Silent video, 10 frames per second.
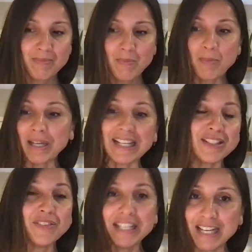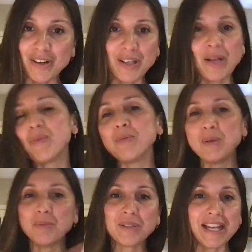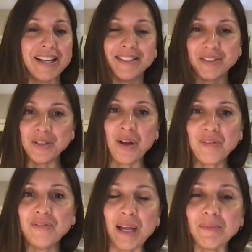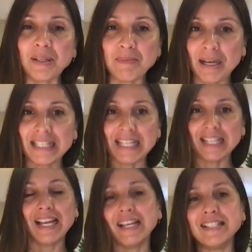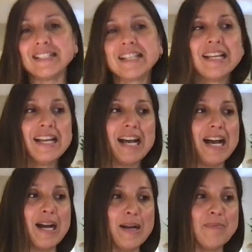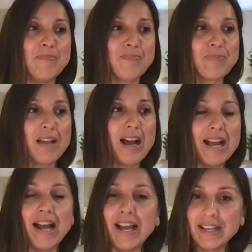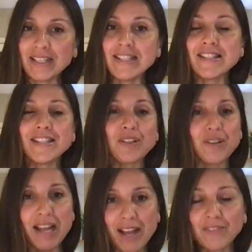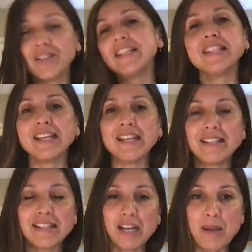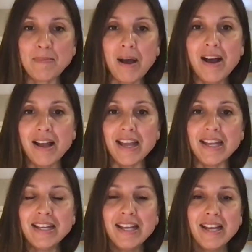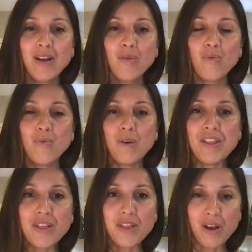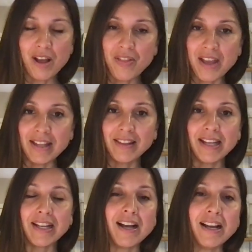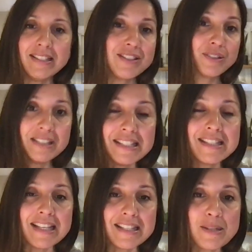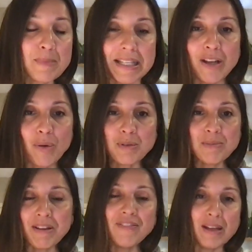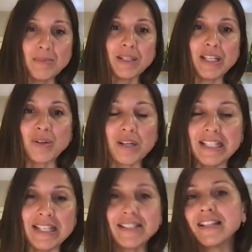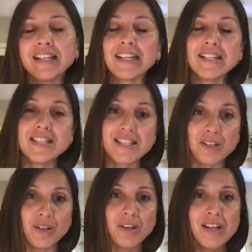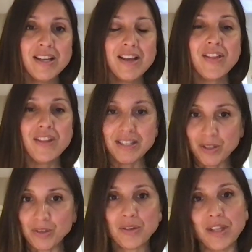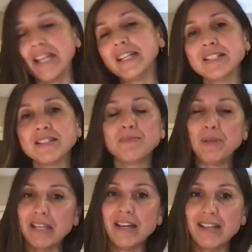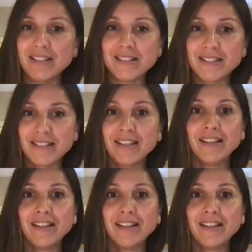but I live in an area where people get, family money. And um, I consider everything that I buy with the thought that, like, I still need to send some money home to my family, or I need to like consider these other things because